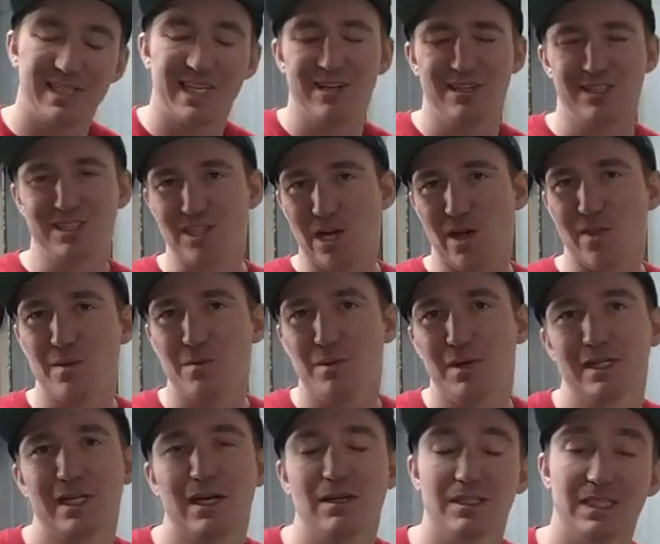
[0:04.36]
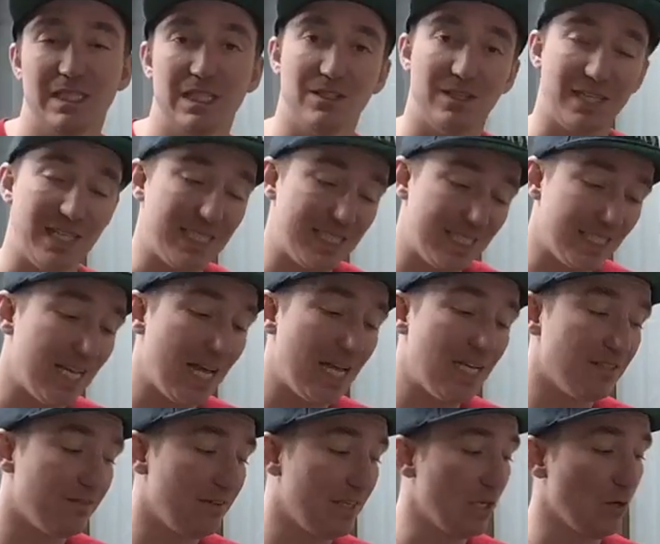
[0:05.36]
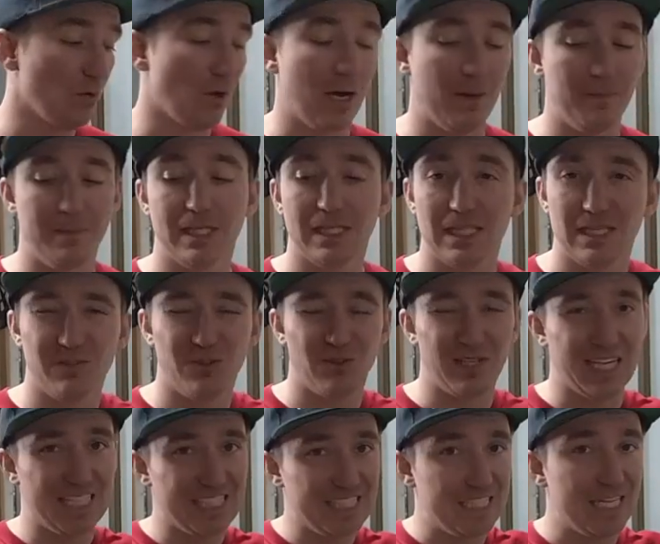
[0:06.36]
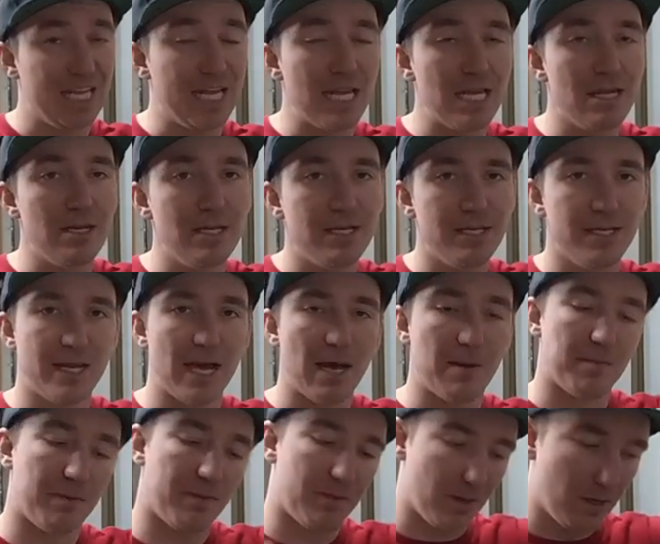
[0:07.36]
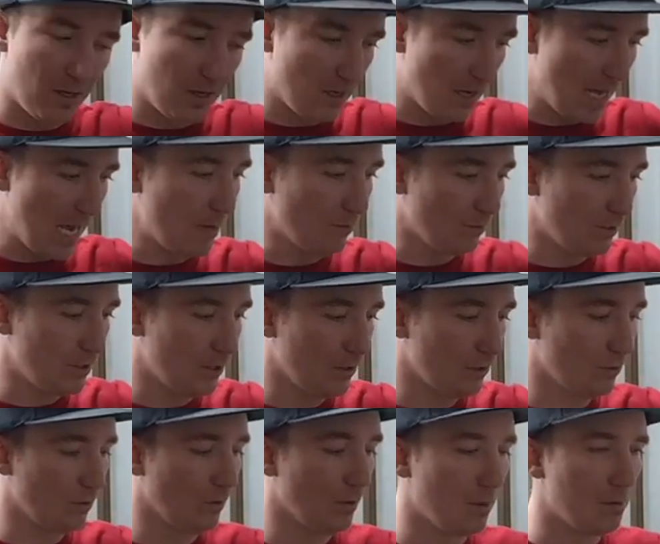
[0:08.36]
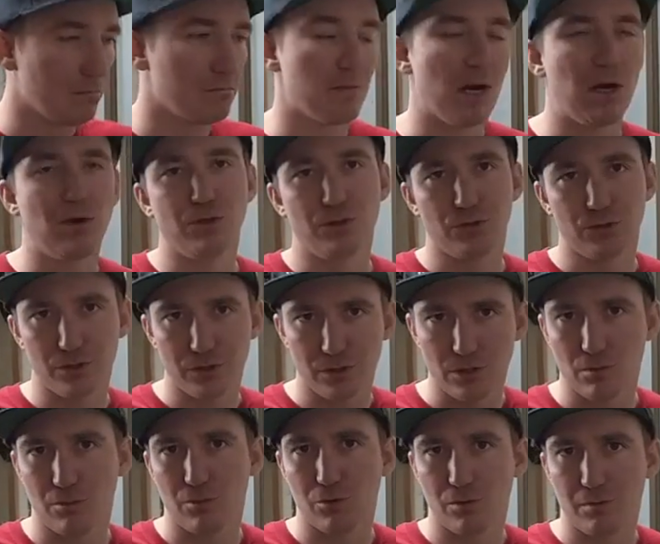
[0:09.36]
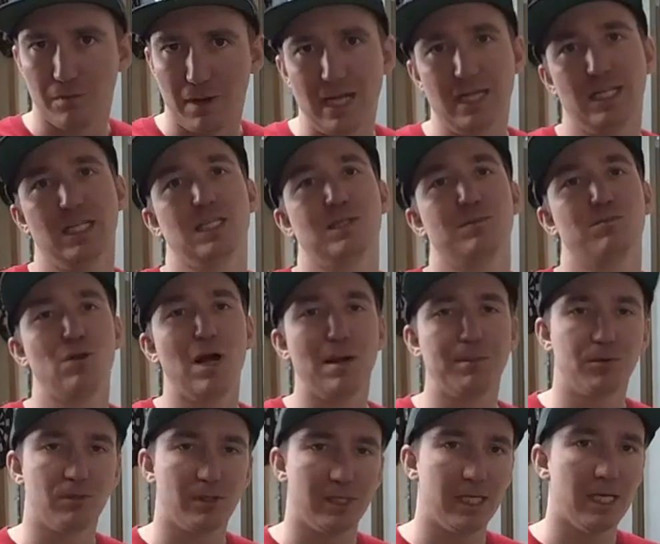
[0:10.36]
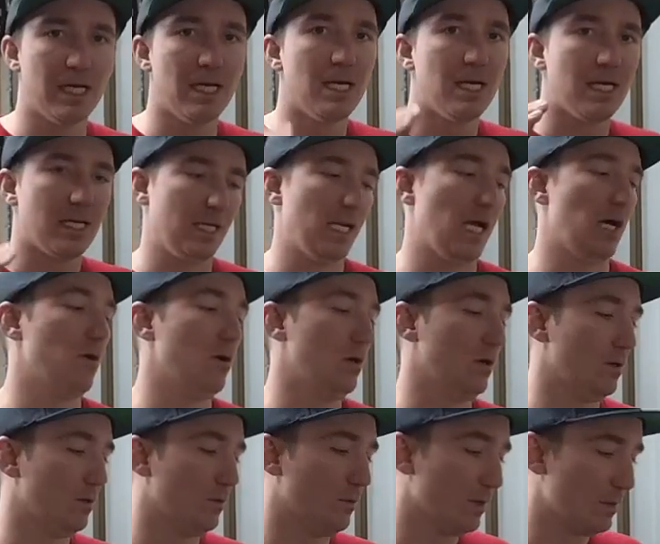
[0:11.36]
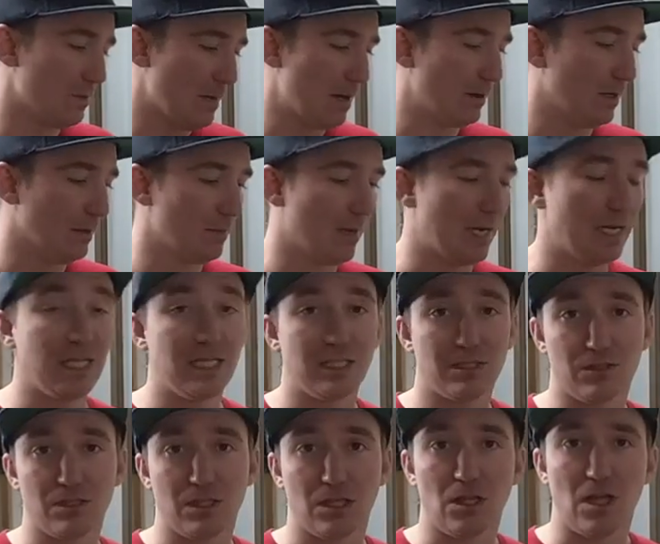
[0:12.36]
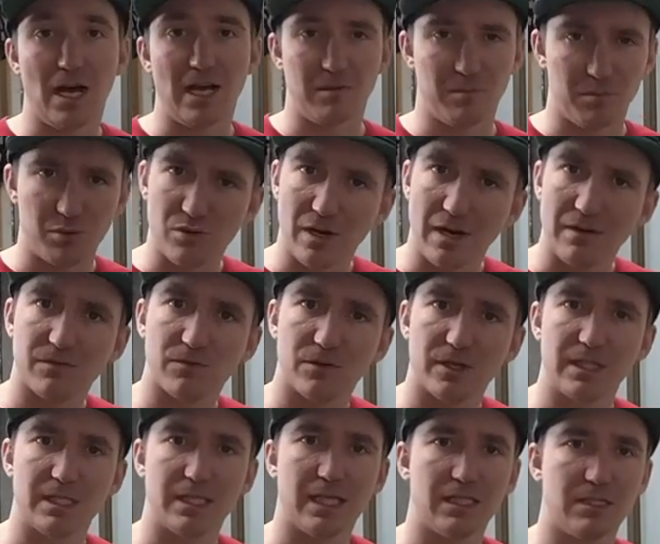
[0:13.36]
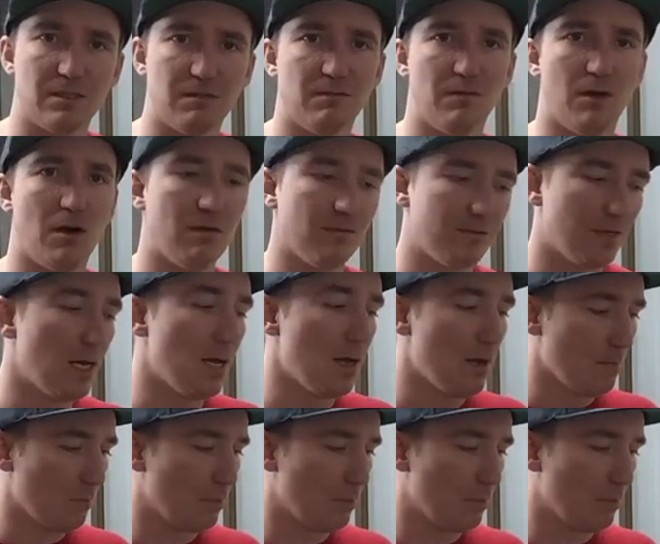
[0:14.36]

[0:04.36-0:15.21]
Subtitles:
Buckhouse? Johnathan Buckhouse here, and in today's video, I'm going to give you guys an in-depth how to mount your snowboard bindings properly. Now, with mounting bindings, there's a lot of preference that's involved,